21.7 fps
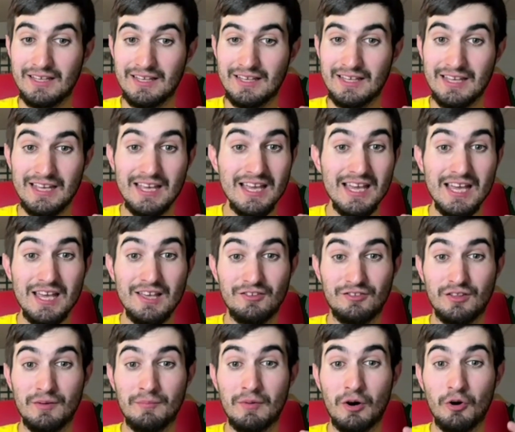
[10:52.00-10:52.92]
he is
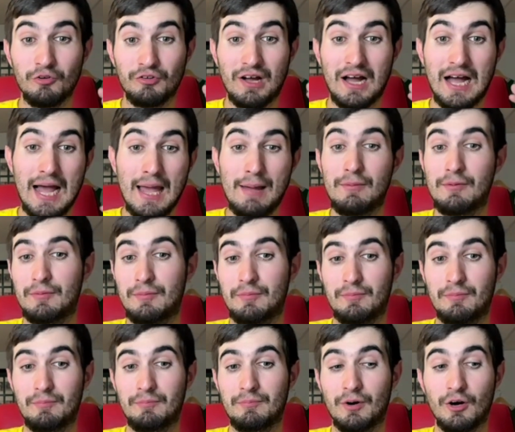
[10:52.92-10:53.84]
the most hyped
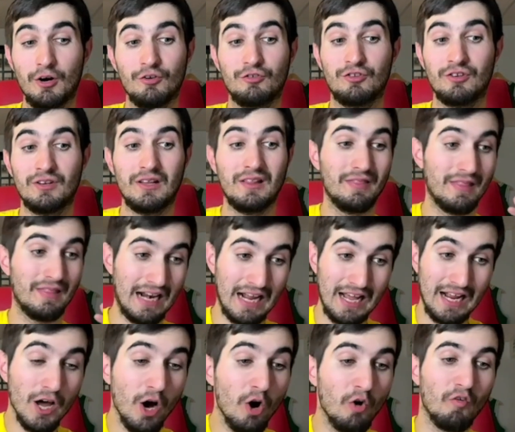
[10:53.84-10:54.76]
person that
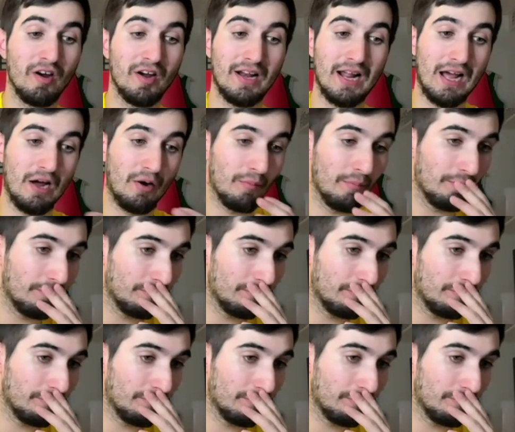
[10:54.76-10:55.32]
I know right now.